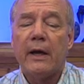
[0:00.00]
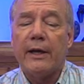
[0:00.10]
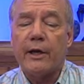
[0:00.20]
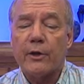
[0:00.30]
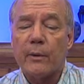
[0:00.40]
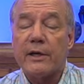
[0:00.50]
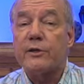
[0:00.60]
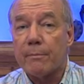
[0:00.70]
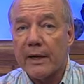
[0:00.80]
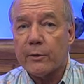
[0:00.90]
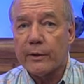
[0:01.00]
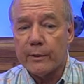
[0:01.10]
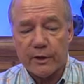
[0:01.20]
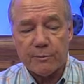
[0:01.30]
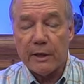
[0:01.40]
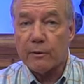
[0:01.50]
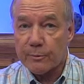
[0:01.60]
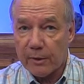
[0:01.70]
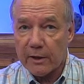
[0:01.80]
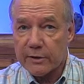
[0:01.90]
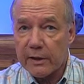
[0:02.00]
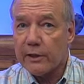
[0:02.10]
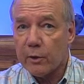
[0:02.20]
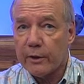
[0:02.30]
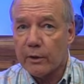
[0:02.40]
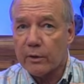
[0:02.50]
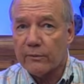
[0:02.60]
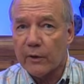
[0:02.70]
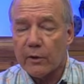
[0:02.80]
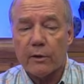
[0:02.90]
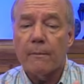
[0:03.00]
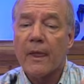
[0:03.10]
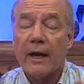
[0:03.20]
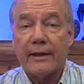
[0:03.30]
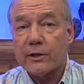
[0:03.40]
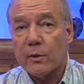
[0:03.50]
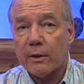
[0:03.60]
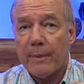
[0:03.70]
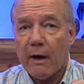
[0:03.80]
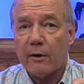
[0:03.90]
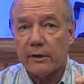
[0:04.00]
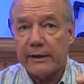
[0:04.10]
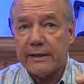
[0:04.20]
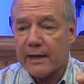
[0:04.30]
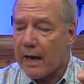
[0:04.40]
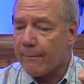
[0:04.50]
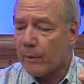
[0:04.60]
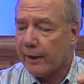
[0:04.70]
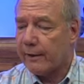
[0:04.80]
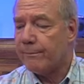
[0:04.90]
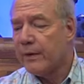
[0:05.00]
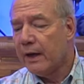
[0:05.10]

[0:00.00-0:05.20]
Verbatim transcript: and the other end is a micro U S B which plugs into the audio converter, and that's all the power you'll need to operate it.